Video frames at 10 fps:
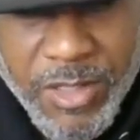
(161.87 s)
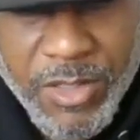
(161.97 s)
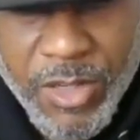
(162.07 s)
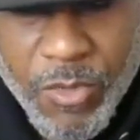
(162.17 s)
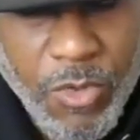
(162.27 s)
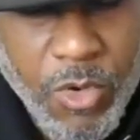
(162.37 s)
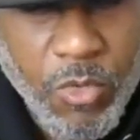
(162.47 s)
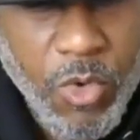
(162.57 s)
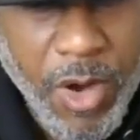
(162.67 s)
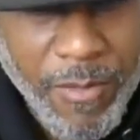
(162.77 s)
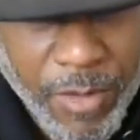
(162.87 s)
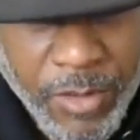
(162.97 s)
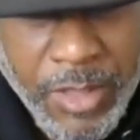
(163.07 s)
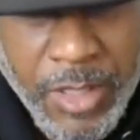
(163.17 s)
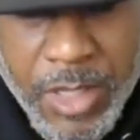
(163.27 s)
you know, wh whoever
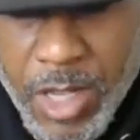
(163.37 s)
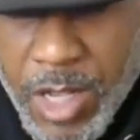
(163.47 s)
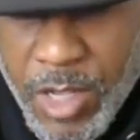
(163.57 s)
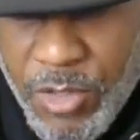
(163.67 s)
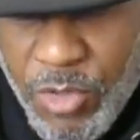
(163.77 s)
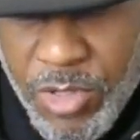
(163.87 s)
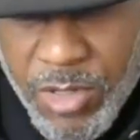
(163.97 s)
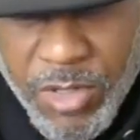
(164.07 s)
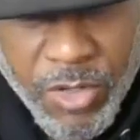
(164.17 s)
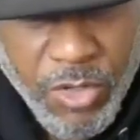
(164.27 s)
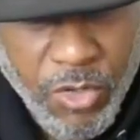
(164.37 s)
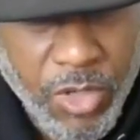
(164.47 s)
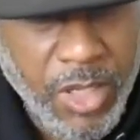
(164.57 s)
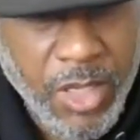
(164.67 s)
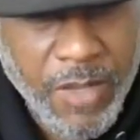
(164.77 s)
uh, you can, you, you,
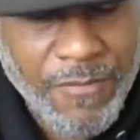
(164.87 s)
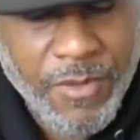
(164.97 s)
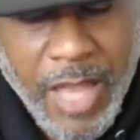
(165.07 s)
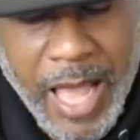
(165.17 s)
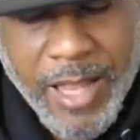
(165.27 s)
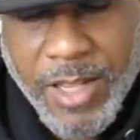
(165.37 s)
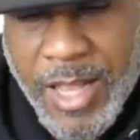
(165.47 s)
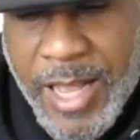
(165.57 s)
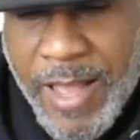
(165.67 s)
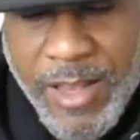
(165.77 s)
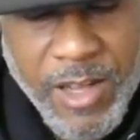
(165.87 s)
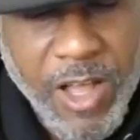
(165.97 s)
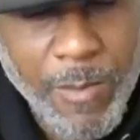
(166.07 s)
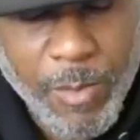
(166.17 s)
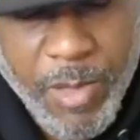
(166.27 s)
can. If not, I had a
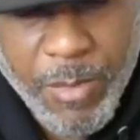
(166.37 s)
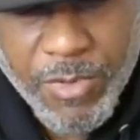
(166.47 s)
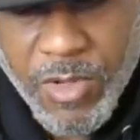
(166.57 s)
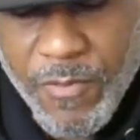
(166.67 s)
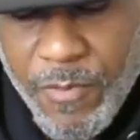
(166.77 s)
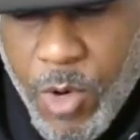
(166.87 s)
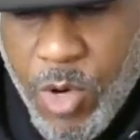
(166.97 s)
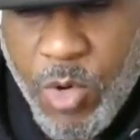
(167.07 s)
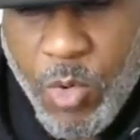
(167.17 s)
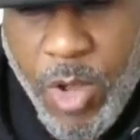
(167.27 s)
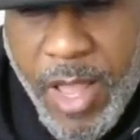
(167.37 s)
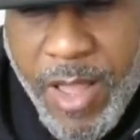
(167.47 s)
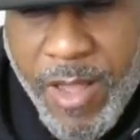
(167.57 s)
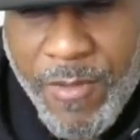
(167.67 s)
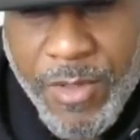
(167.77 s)
couple of people so far who
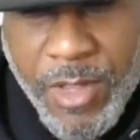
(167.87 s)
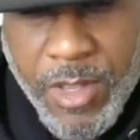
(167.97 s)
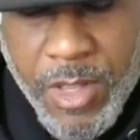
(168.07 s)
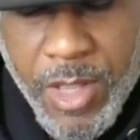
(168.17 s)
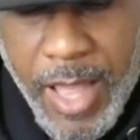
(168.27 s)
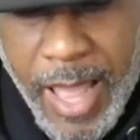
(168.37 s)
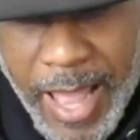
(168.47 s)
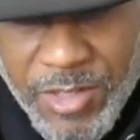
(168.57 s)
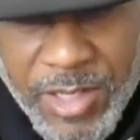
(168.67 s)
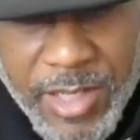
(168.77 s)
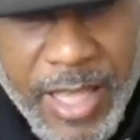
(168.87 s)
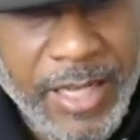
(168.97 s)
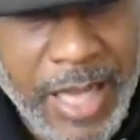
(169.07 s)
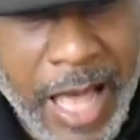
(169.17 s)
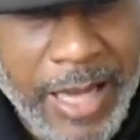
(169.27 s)
have actually
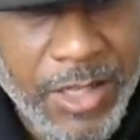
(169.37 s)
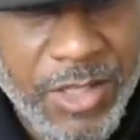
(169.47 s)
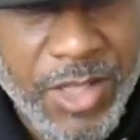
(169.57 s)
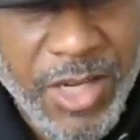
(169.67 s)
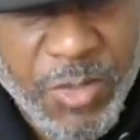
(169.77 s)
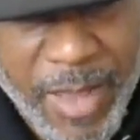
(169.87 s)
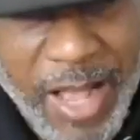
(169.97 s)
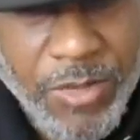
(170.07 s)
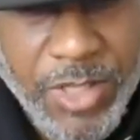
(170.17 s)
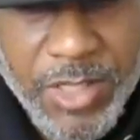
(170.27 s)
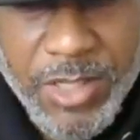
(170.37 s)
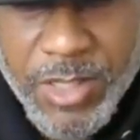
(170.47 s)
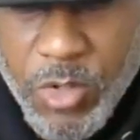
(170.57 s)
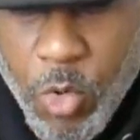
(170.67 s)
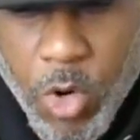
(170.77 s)
acknowledged their spouses
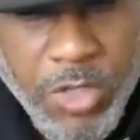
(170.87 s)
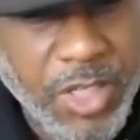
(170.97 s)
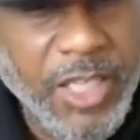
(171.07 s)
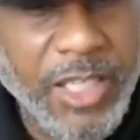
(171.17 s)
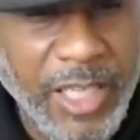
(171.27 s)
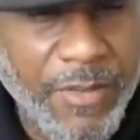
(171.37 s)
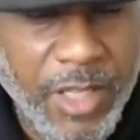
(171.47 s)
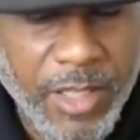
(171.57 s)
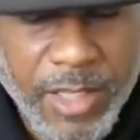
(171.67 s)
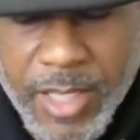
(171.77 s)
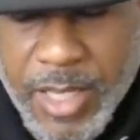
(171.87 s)
who are still living.